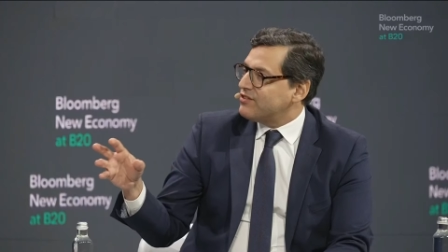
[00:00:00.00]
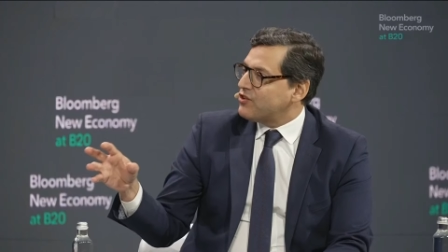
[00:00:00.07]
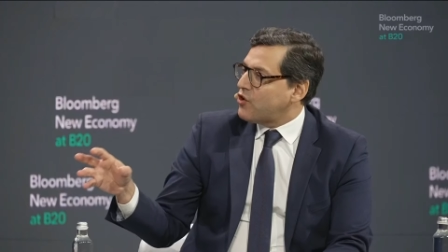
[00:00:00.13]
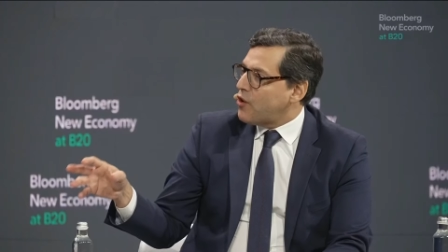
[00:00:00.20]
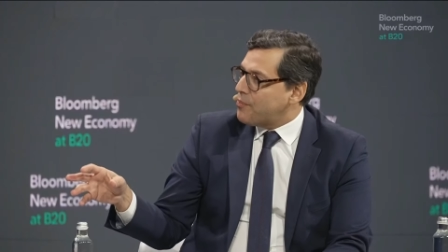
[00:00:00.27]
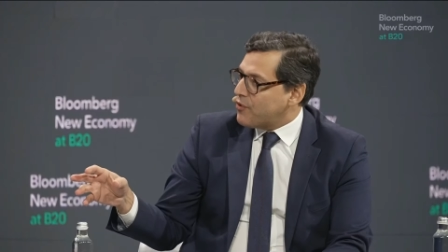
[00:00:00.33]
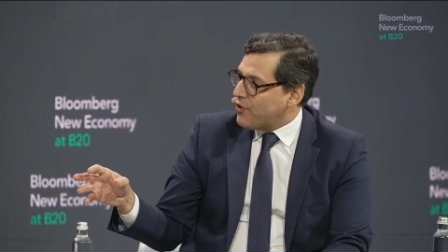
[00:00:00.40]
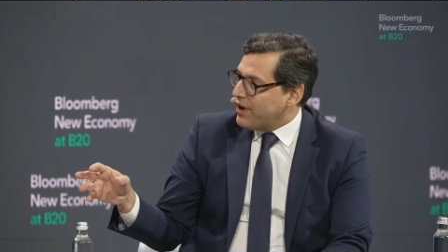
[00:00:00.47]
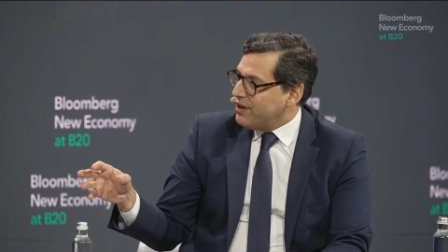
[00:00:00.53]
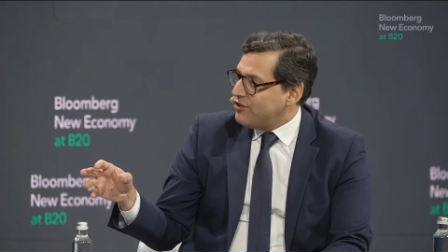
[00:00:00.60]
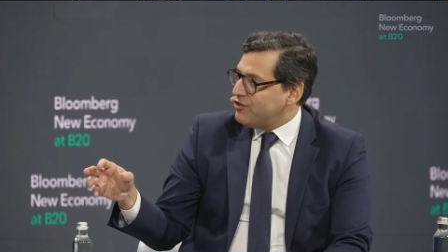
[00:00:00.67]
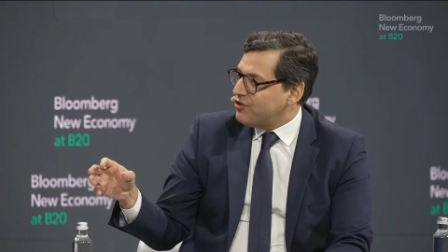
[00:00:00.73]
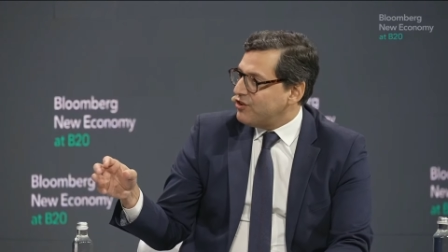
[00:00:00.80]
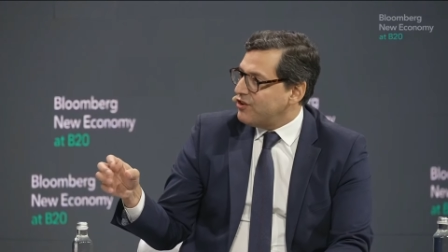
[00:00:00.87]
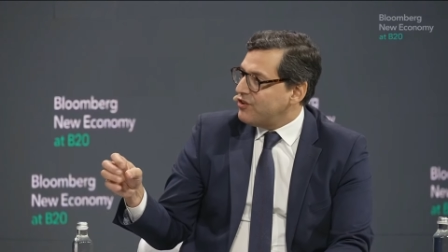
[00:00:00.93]

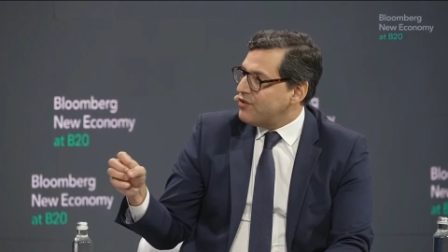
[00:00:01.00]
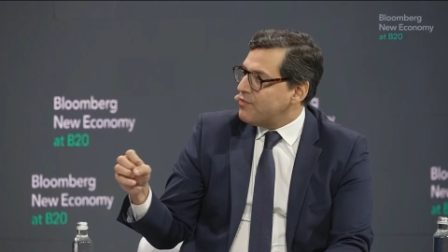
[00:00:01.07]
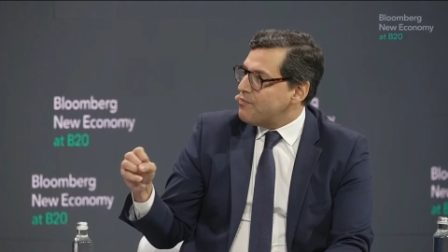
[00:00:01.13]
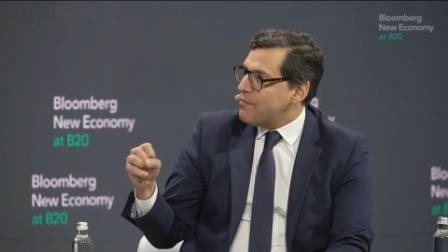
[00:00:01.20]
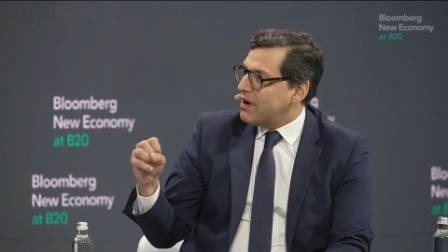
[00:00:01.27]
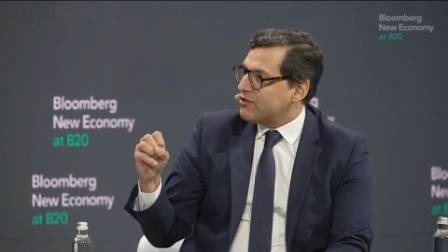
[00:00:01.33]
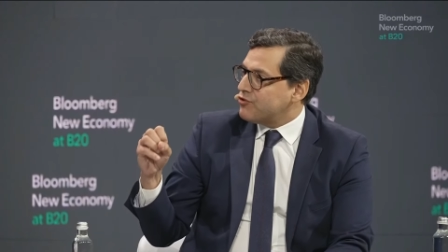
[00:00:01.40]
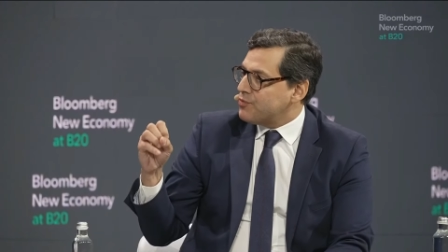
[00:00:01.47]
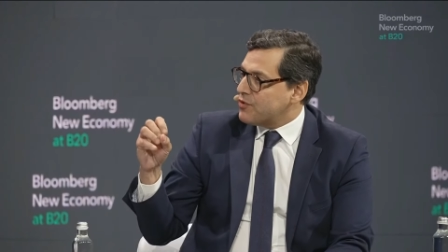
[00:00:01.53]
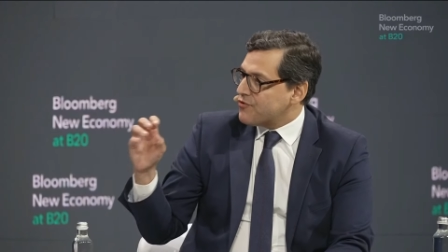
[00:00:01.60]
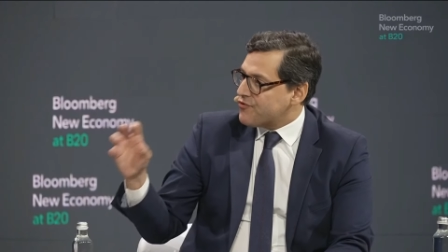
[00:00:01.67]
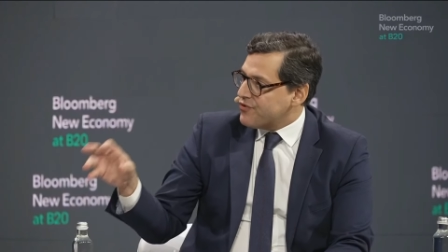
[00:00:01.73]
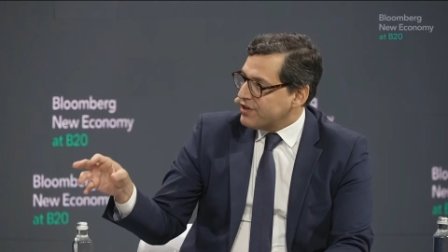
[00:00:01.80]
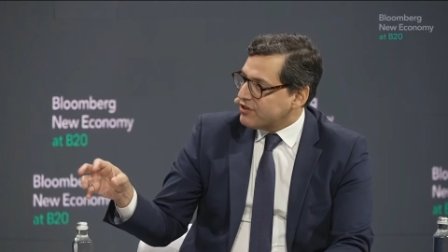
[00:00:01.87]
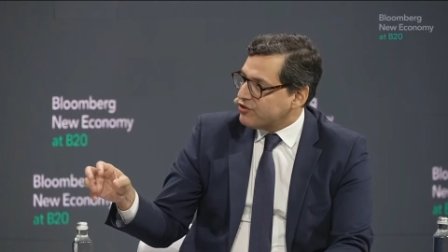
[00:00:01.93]
cooperation, much more
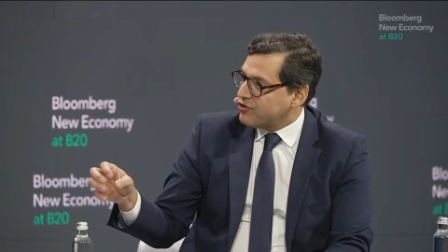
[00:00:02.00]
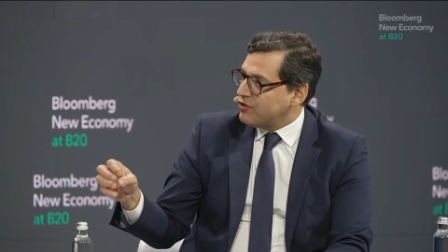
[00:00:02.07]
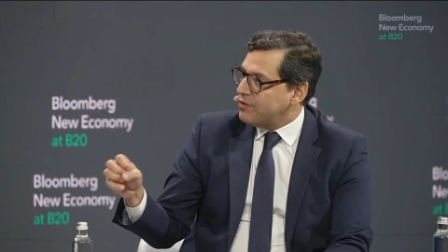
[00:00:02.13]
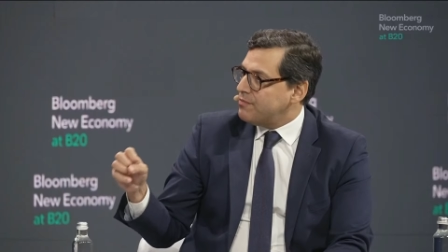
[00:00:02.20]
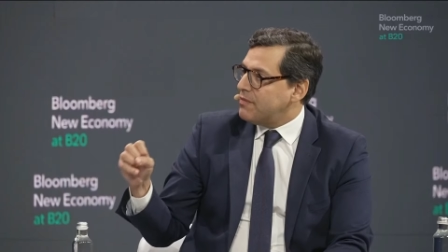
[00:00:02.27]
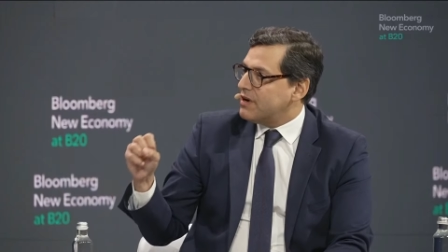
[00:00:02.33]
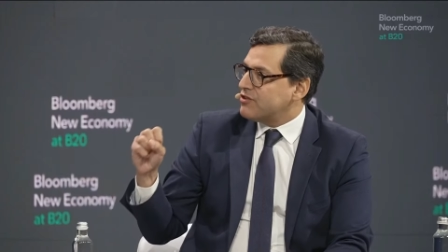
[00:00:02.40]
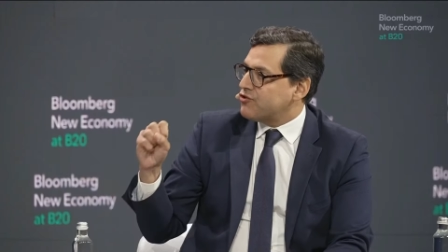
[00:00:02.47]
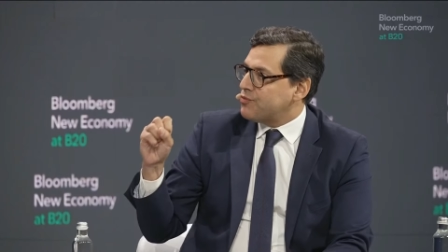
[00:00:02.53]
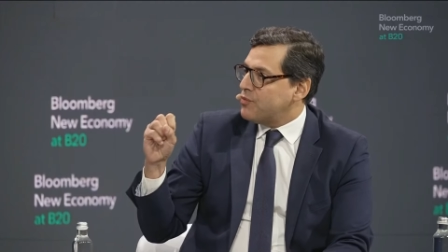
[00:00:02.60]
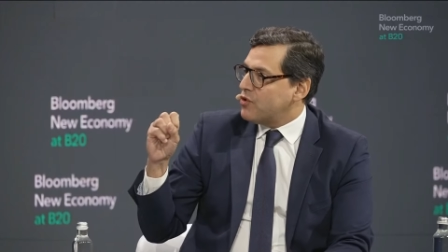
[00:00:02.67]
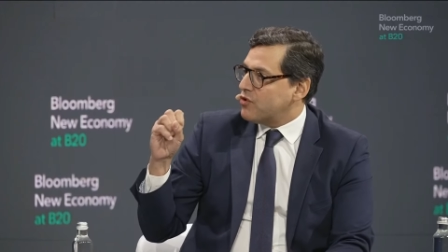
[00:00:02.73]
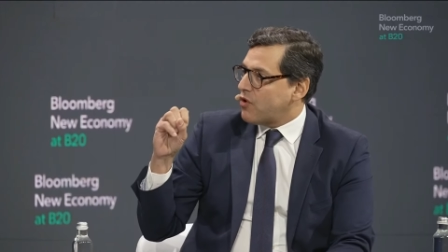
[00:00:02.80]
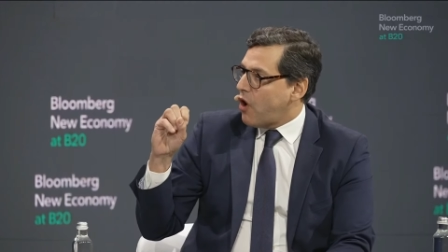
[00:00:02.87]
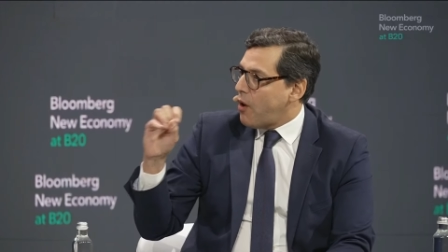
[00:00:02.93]
friction, much
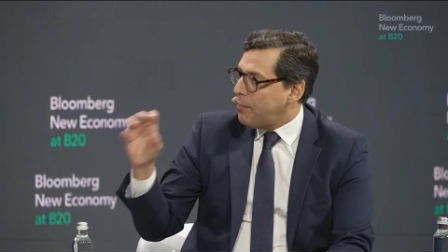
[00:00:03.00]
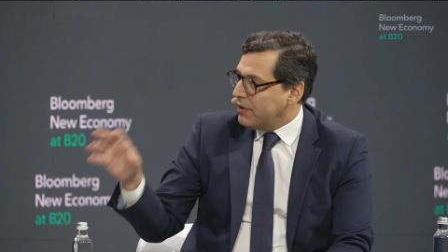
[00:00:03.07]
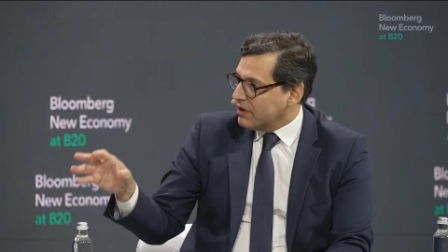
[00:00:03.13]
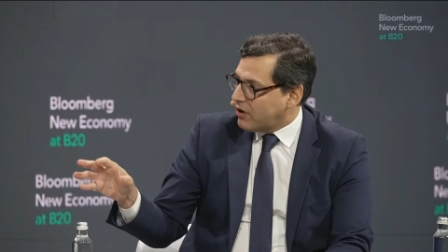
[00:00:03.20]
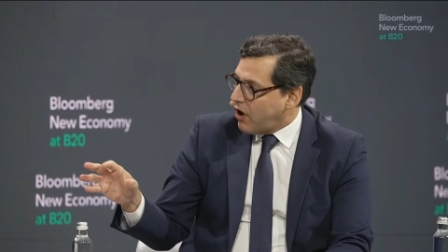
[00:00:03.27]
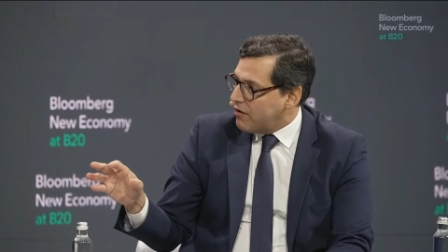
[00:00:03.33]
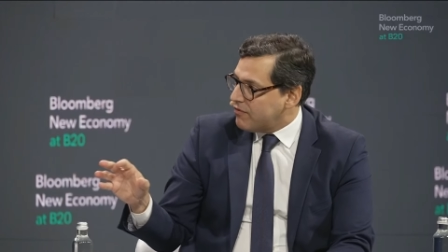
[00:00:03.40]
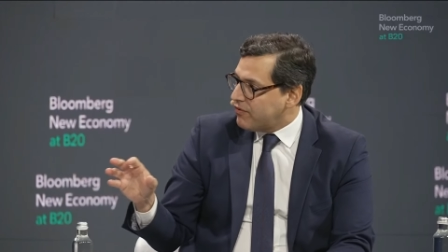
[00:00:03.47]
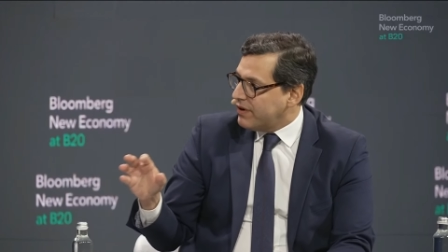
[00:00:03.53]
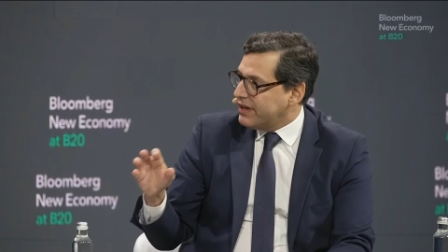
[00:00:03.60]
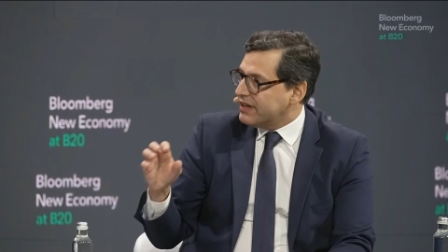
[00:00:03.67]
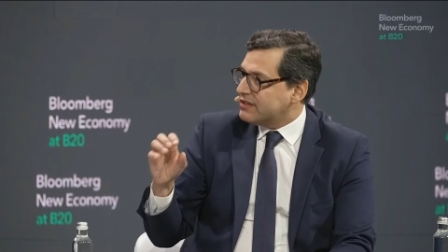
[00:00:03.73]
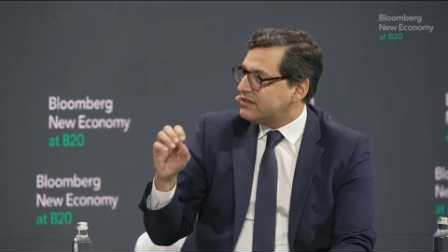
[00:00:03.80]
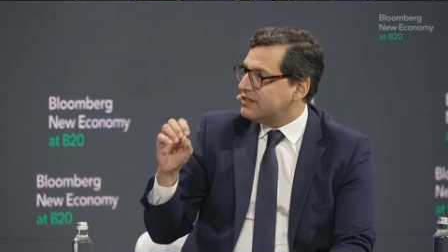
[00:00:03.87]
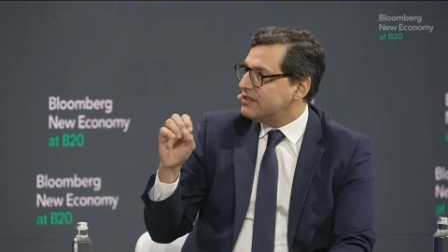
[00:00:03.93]
more open
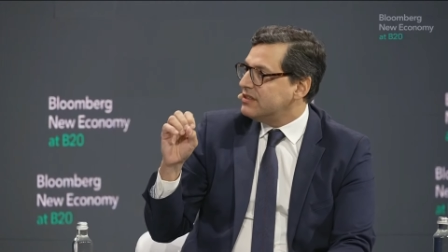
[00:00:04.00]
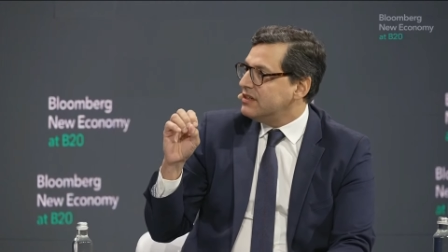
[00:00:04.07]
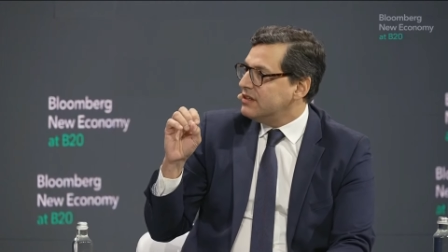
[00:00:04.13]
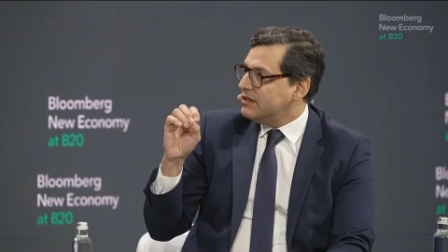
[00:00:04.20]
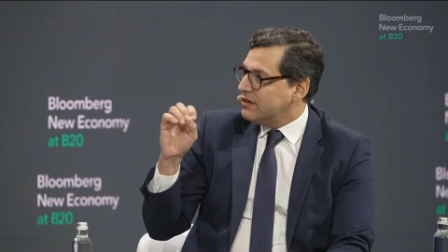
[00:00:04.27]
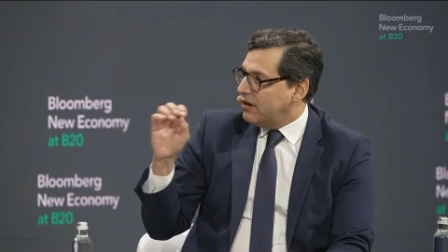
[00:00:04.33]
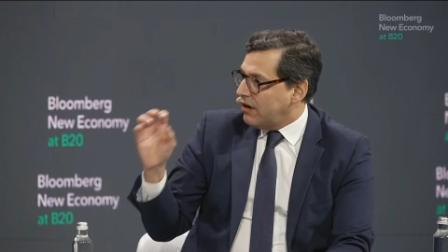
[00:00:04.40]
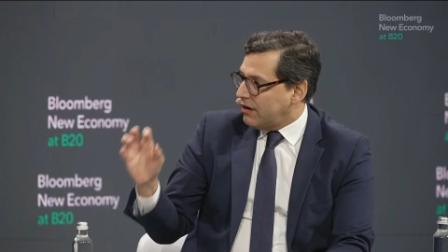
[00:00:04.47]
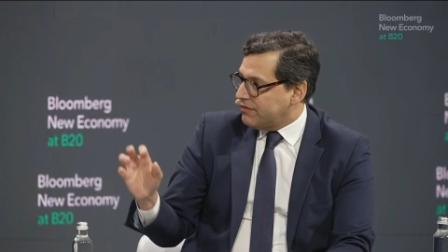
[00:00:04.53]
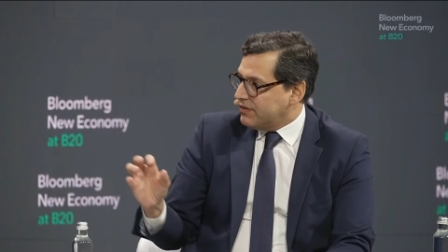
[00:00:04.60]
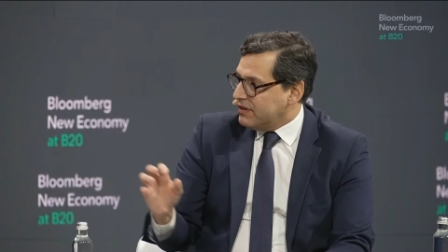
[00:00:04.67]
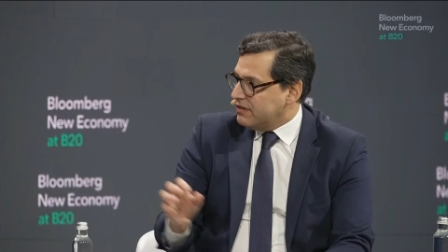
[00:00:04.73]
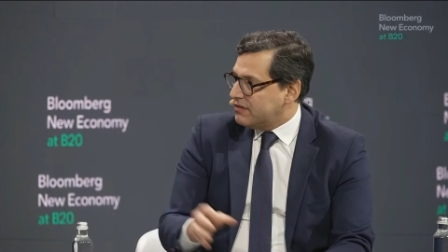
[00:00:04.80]
conflict, all of this.